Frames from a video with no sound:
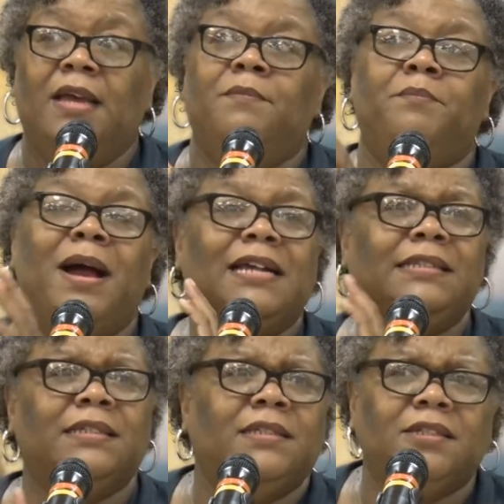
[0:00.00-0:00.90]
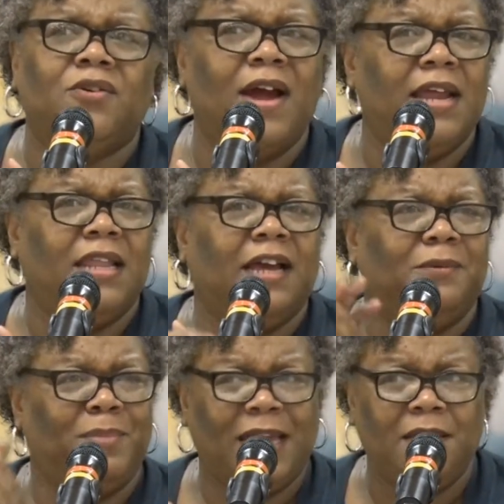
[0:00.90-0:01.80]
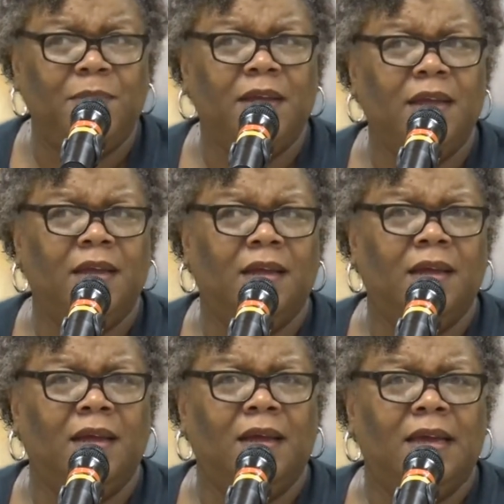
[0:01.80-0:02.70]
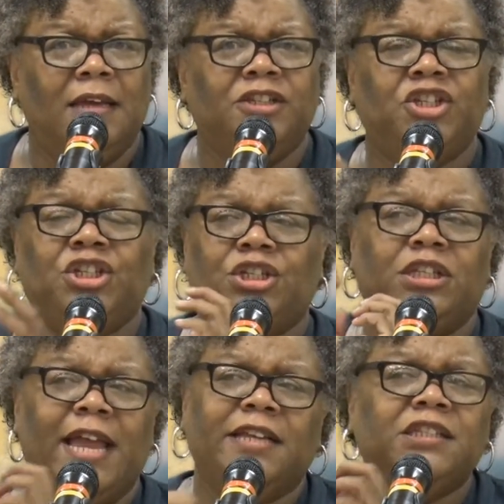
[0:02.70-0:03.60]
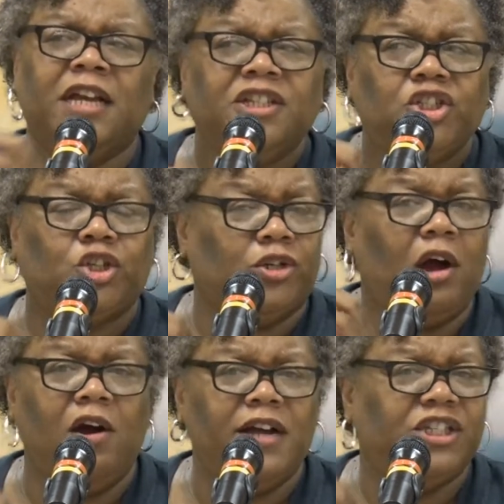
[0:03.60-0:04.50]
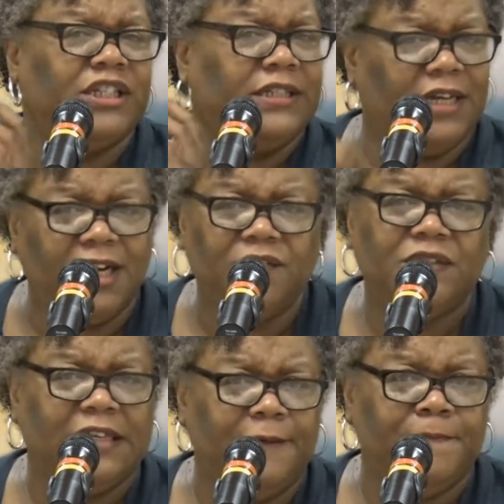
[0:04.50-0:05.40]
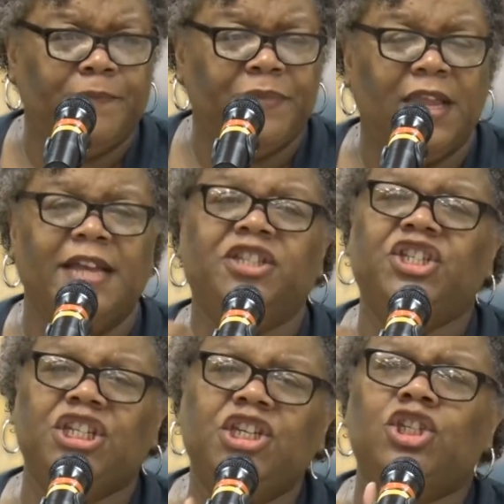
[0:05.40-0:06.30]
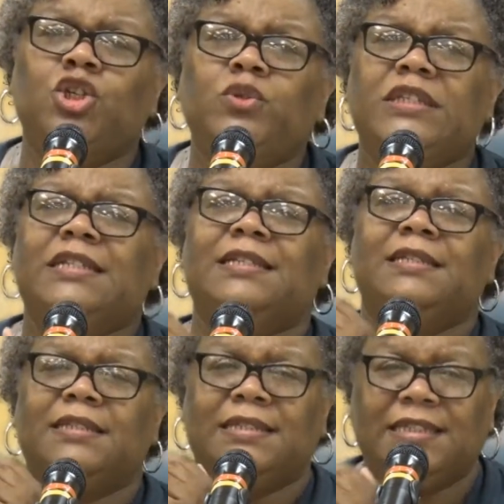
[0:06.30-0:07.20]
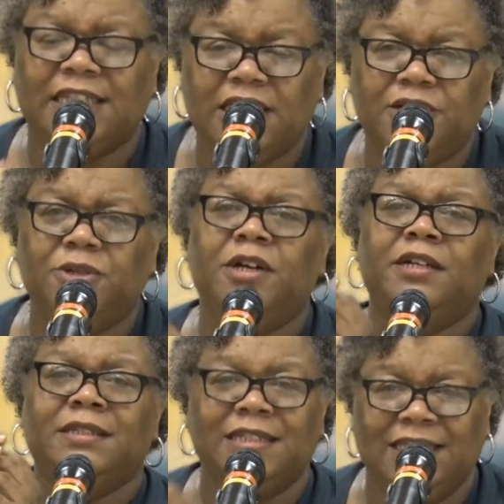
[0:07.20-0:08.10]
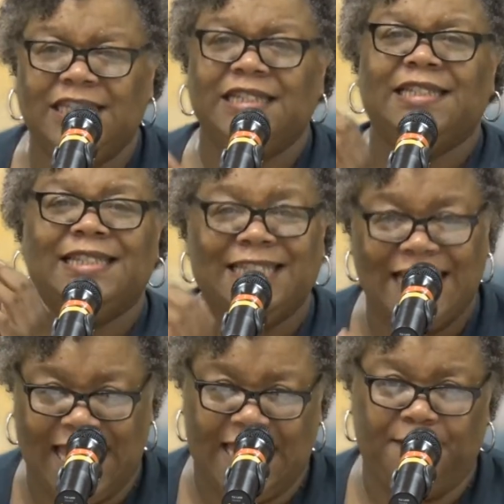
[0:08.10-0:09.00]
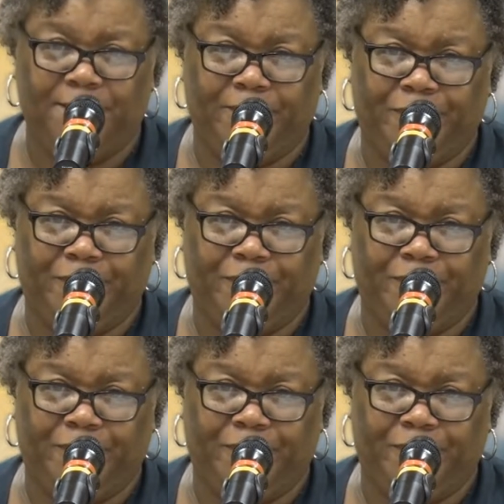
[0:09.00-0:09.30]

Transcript: My sister cried like a baby. That touched her heart. She loves it. And she uses it still to this day.